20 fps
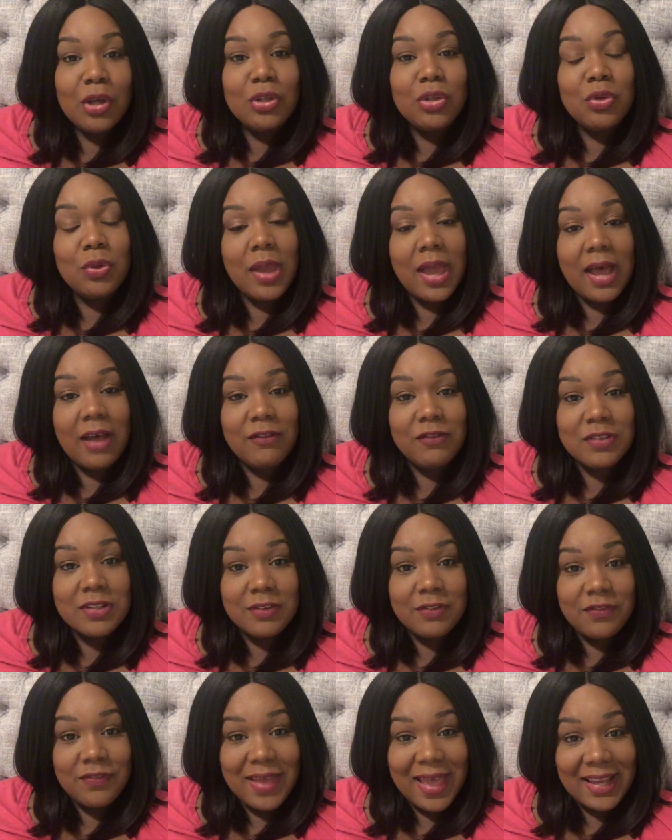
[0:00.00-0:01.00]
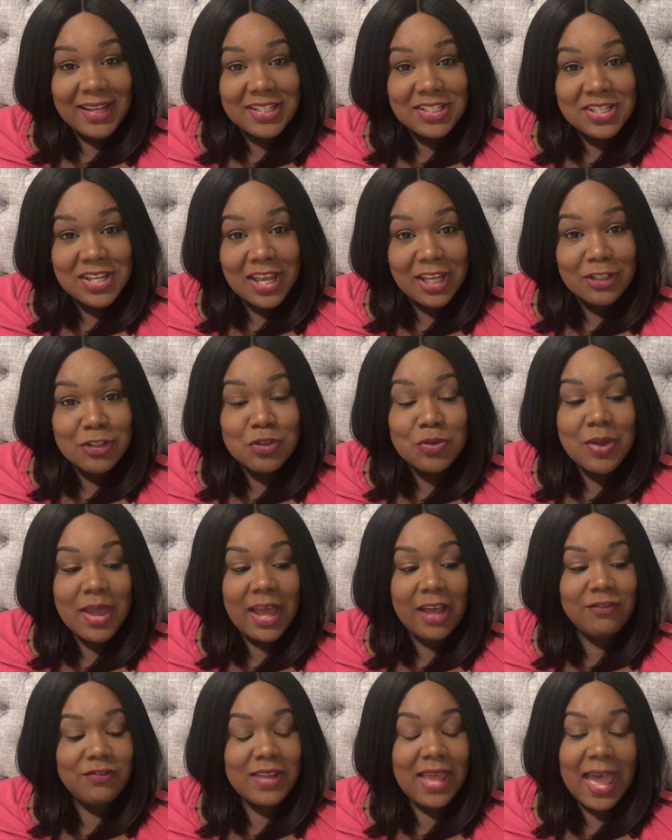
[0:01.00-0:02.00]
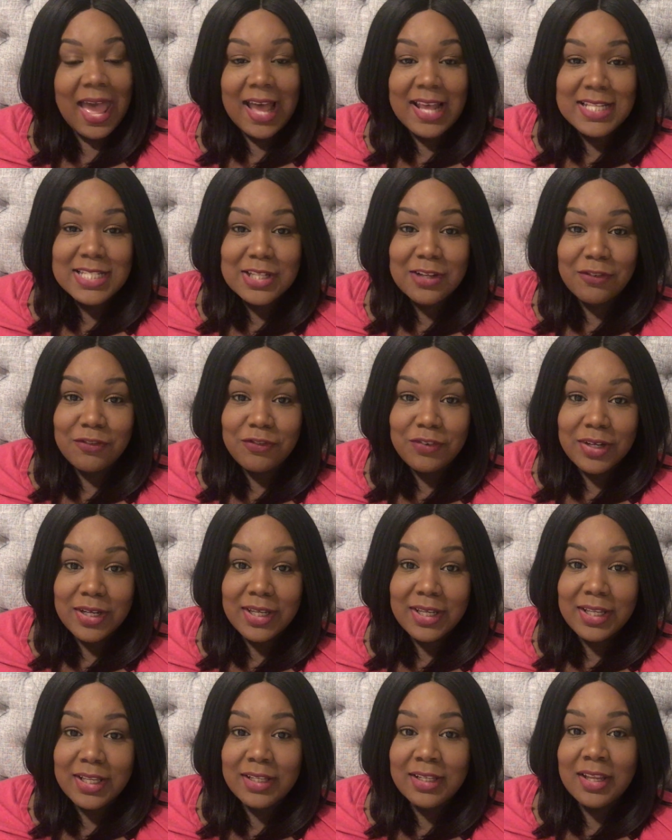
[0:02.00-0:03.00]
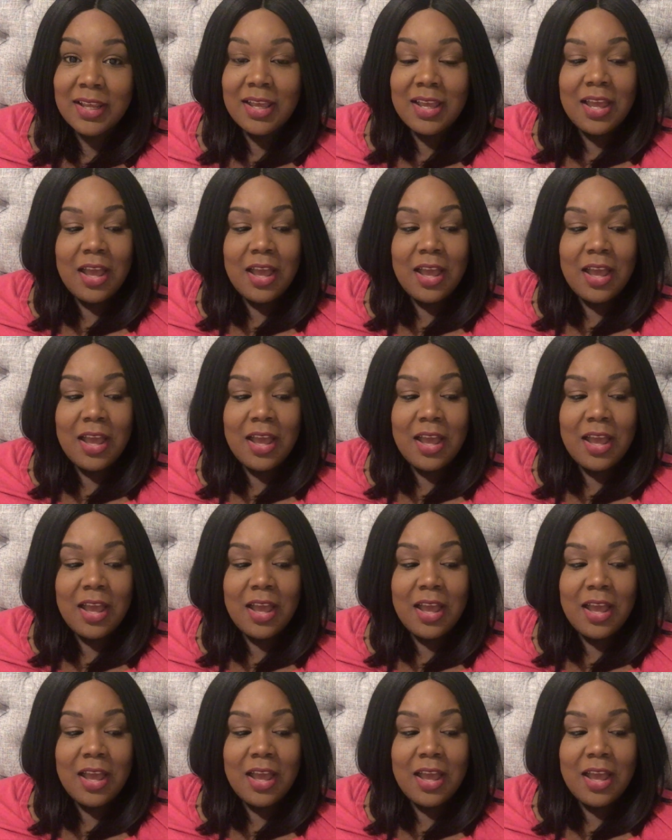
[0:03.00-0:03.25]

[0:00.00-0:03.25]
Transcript: You have to fact check. You have to ask a friend,